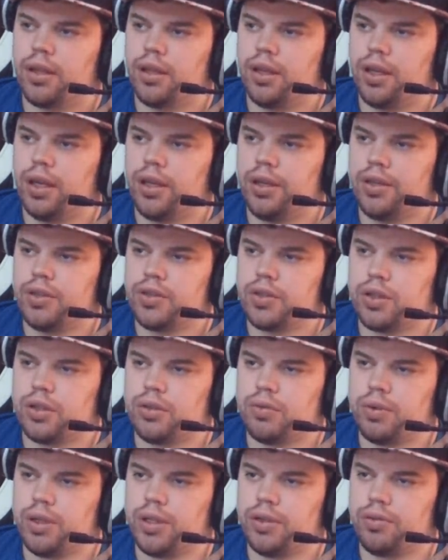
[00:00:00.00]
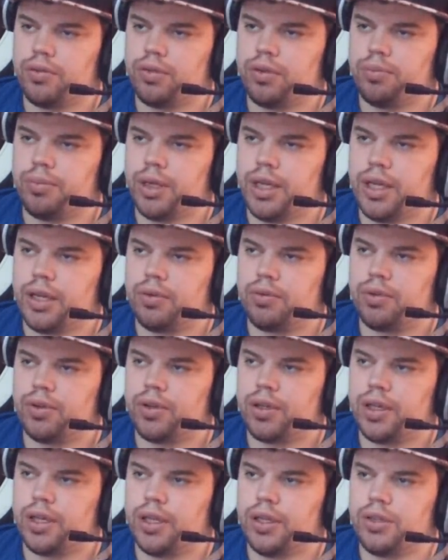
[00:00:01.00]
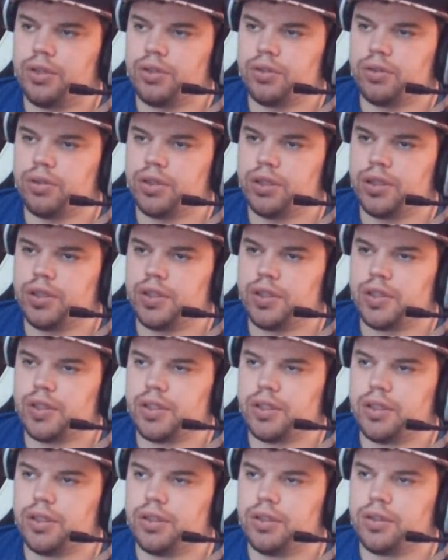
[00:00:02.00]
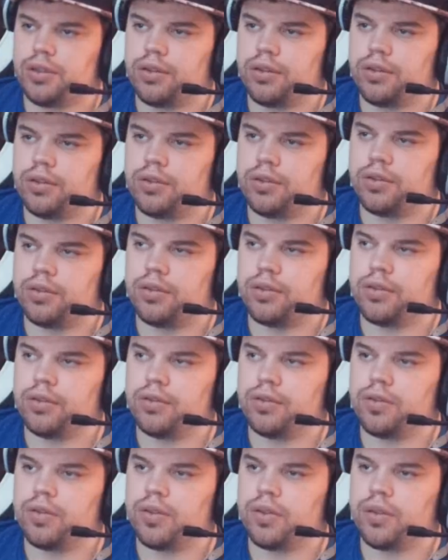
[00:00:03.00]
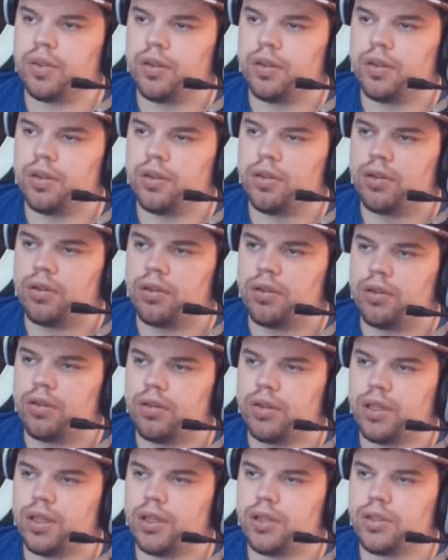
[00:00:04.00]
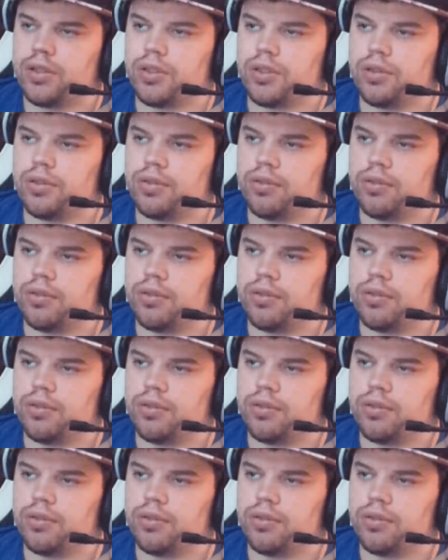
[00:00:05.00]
And it's all the way through the back where the angel is and... Oh gosh.